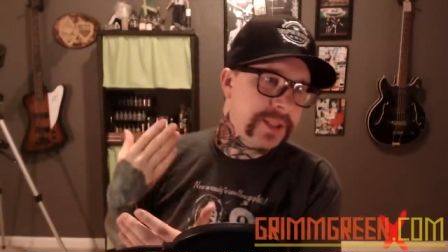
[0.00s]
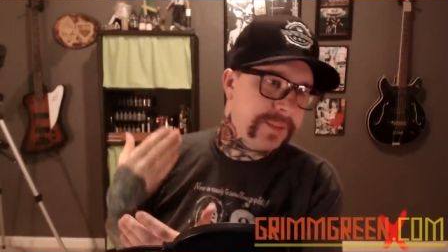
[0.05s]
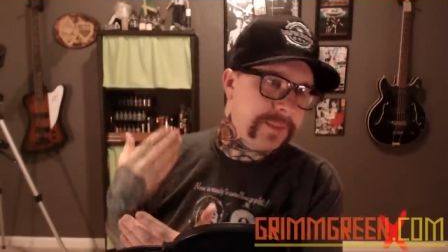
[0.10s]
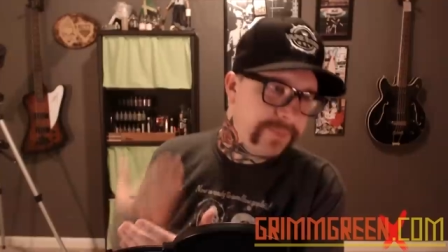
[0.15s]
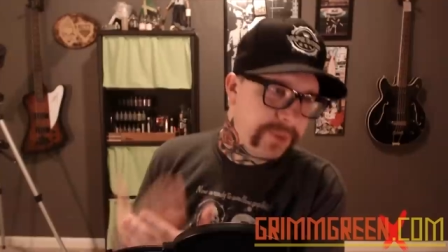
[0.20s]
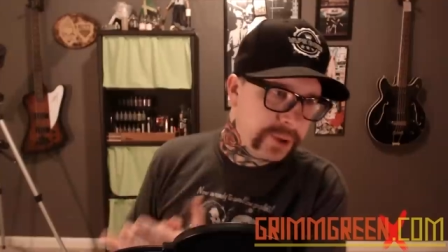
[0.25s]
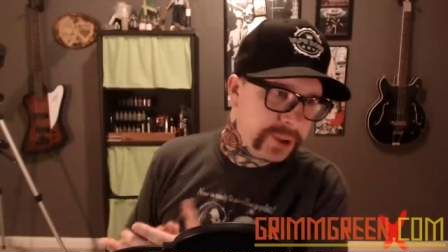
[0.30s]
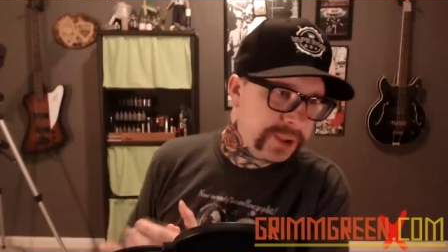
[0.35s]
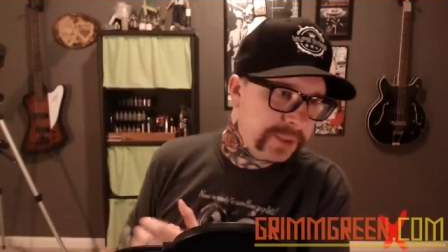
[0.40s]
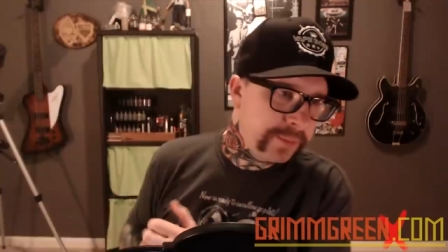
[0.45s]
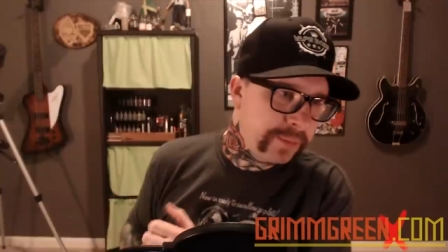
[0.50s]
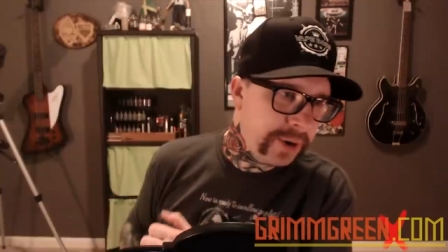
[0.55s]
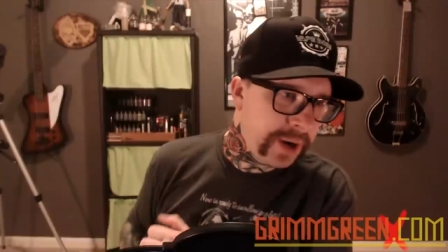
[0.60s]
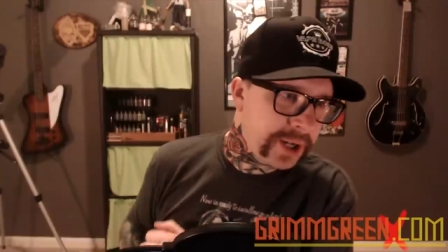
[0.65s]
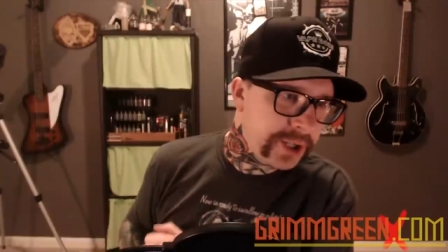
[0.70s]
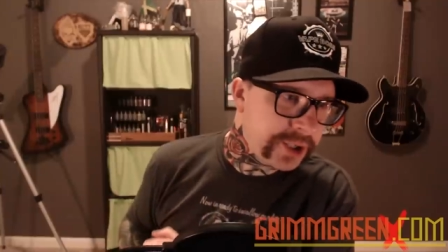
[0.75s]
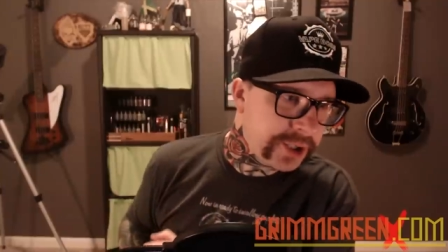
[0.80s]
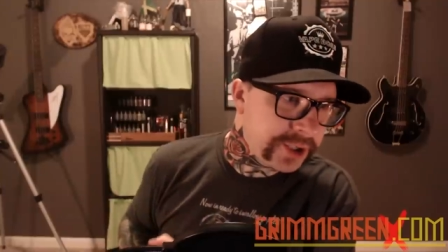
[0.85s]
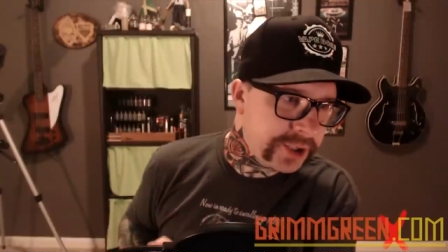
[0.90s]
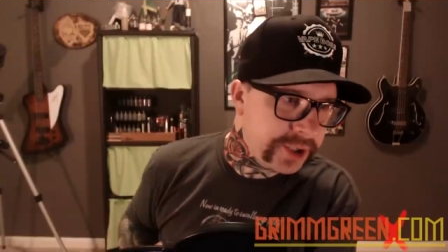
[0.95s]
some first
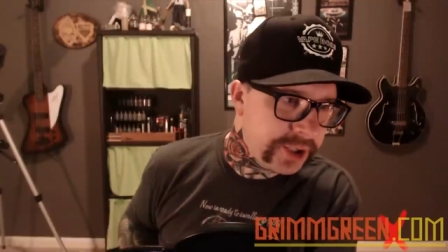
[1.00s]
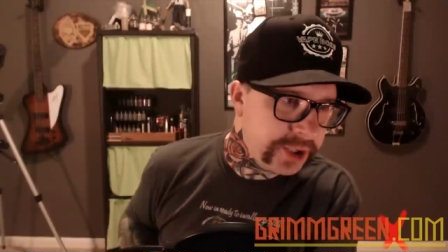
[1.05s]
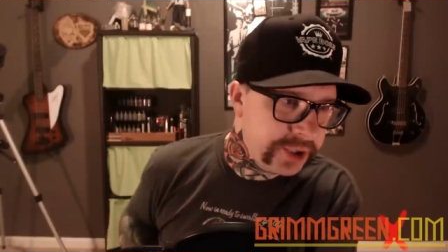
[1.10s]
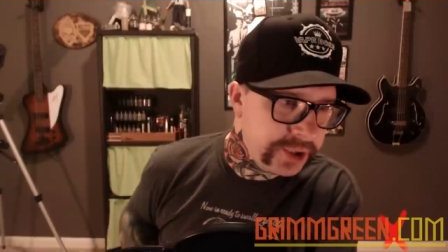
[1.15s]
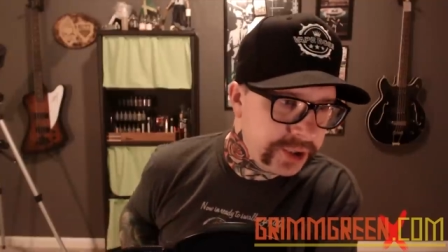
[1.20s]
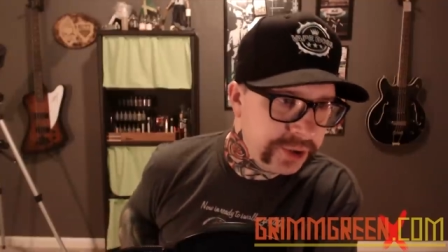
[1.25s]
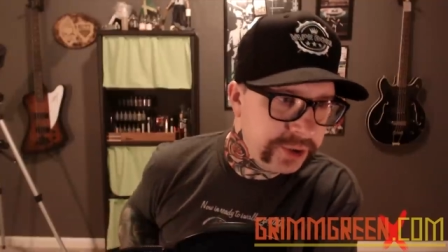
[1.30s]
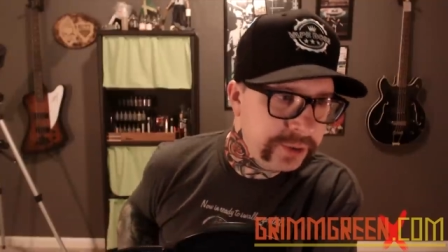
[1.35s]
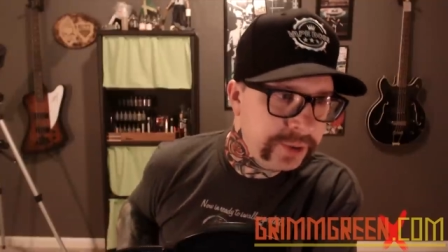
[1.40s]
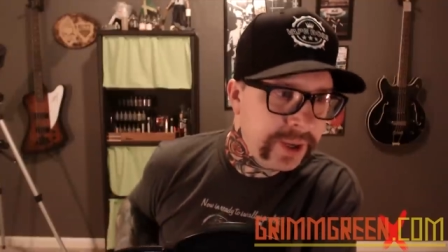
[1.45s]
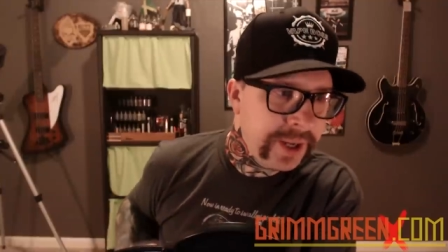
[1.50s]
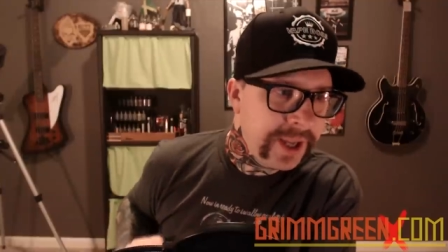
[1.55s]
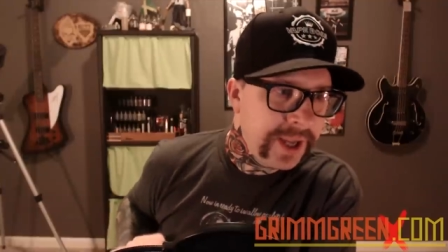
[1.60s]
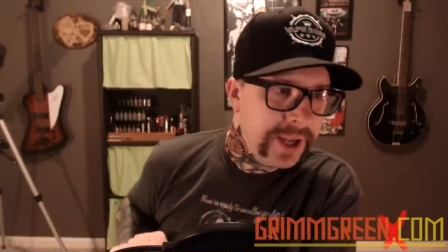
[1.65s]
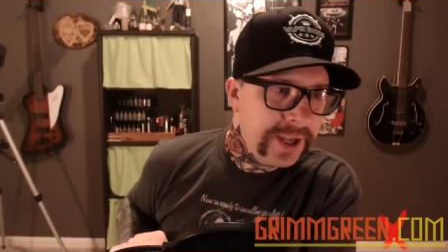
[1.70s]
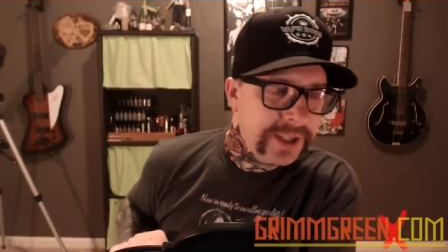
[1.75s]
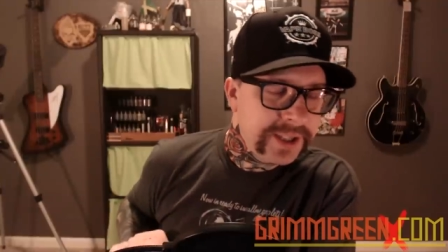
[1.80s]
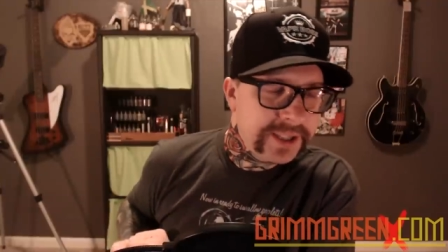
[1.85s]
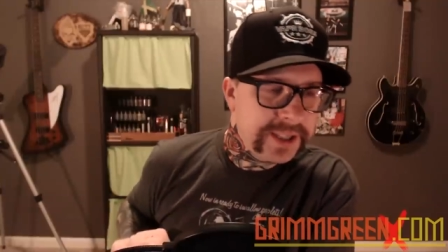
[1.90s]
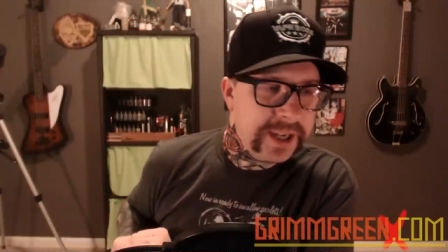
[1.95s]
impressions to do,
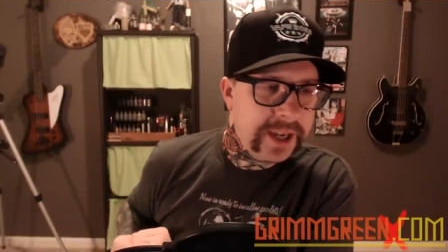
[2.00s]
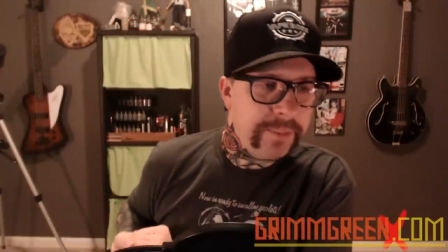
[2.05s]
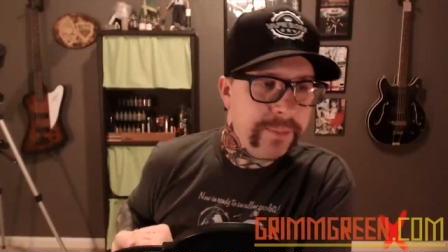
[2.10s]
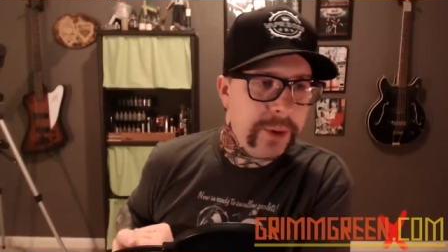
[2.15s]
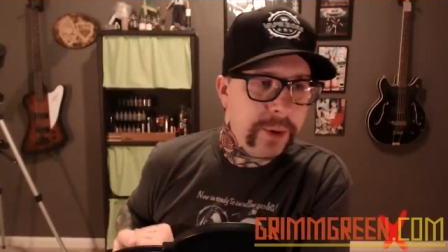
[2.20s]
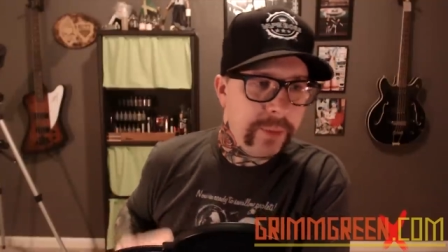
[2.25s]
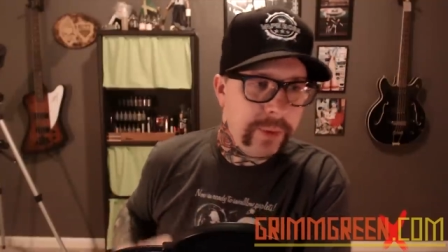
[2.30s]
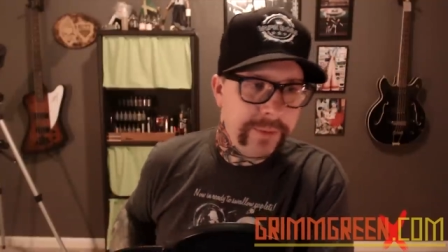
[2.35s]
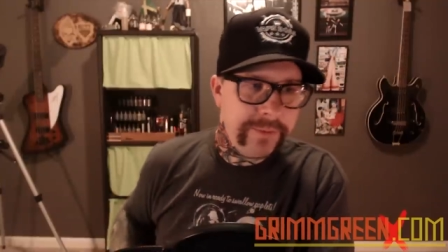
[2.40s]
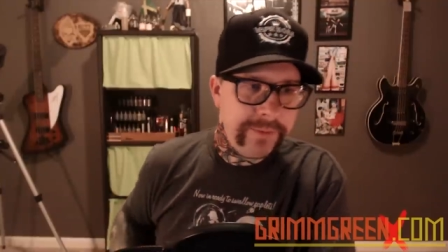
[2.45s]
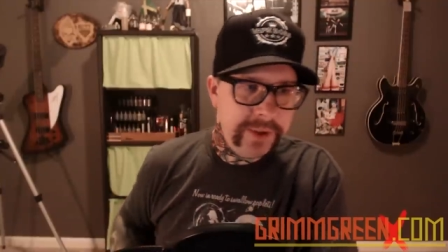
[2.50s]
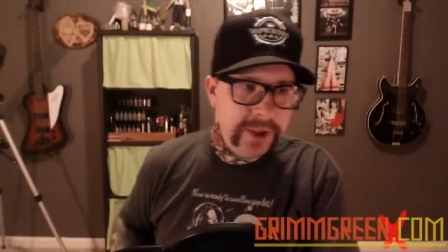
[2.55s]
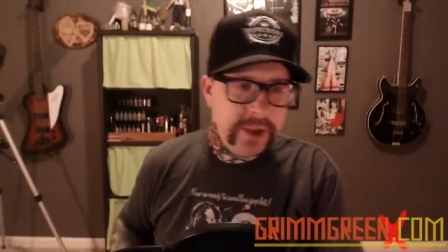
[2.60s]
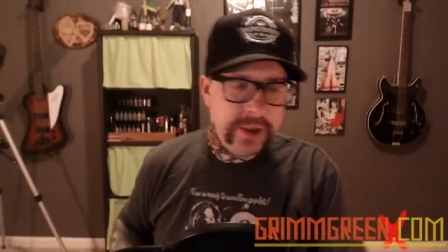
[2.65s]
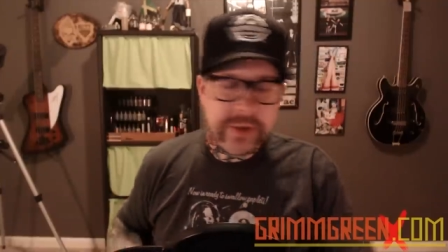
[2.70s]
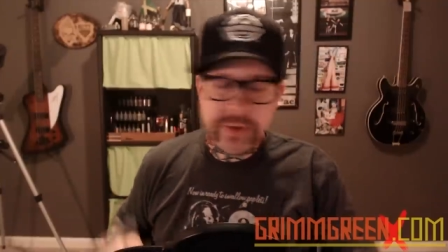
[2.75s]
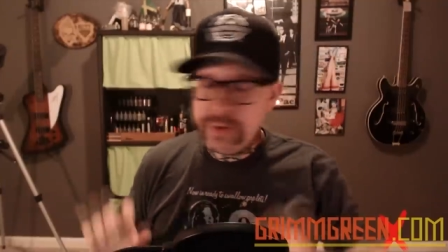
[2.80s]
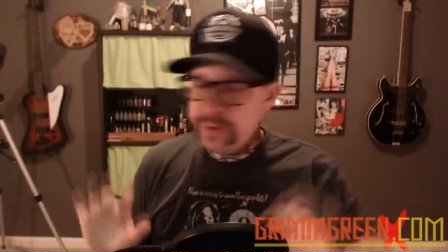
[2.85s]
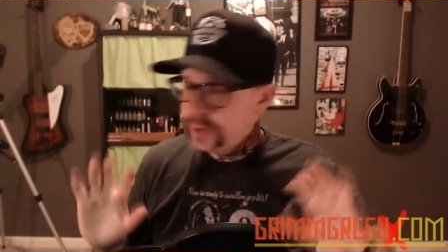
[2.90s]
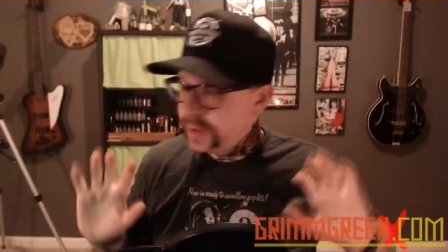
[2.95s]
some
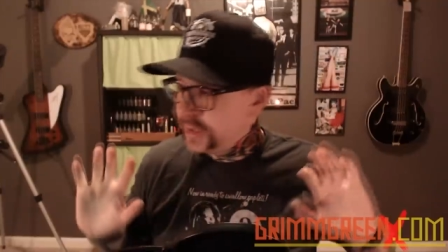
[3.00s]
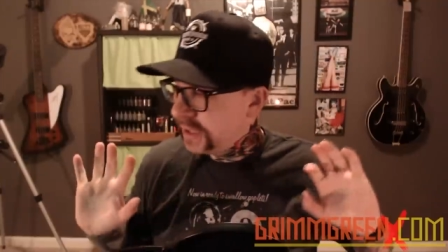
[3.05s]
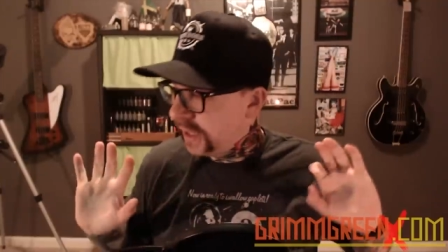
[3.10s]
reviews